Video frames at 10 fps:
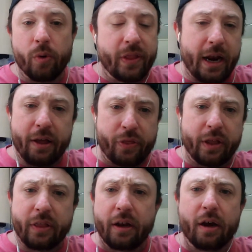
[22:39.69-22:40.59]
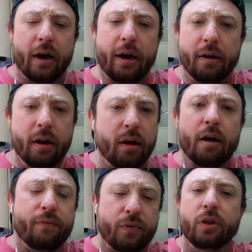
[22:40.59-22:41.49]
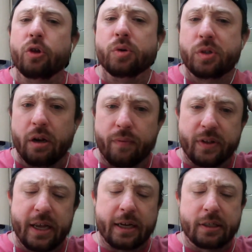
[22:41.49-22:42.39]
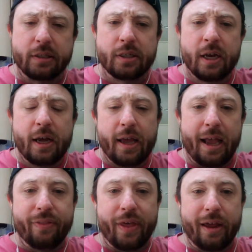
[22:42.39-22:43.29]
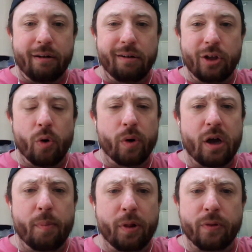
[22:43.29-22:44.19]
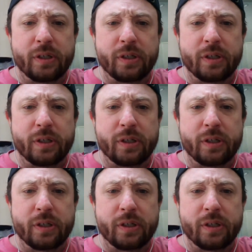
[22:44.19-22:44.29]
and then I think that of Houston, of the Texans, and then, you know, a couple others.